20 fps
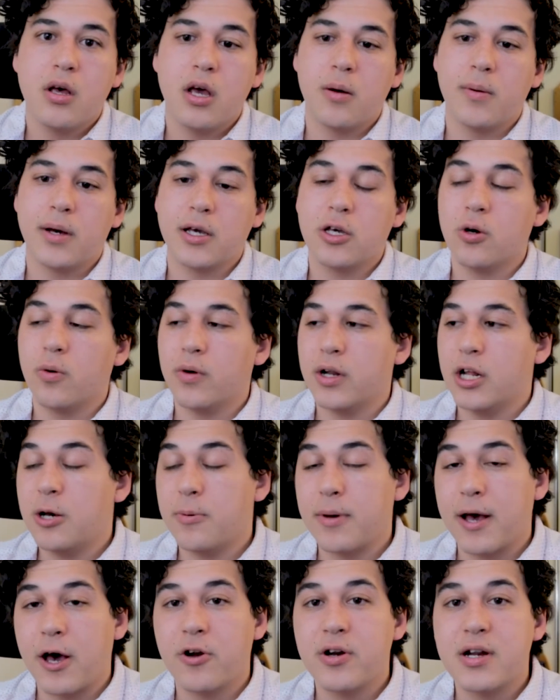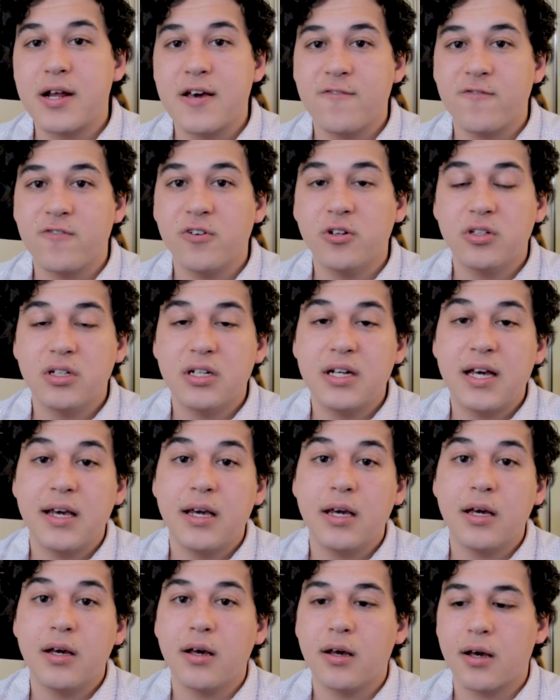Am I going up? How did I feel
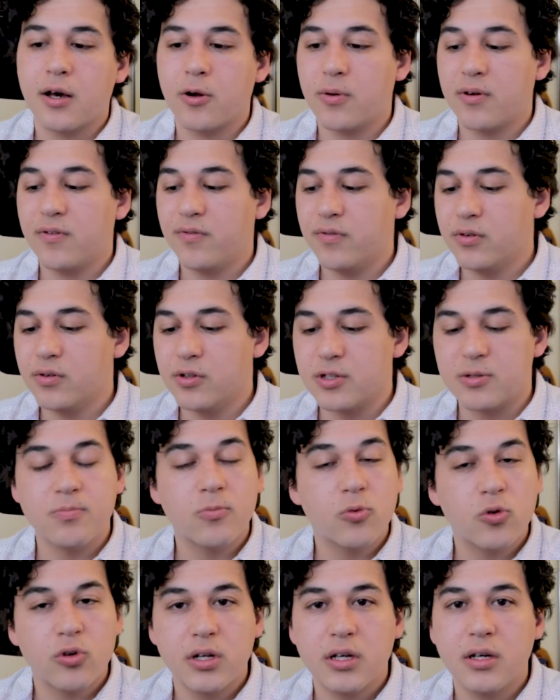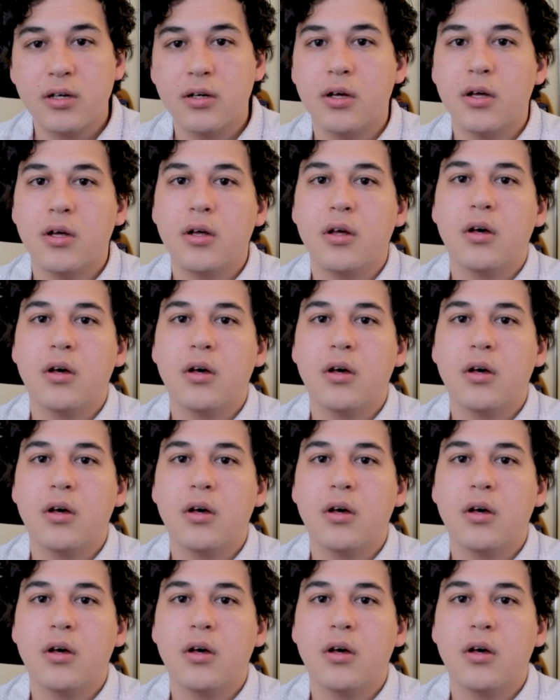today? How do I feel this morning?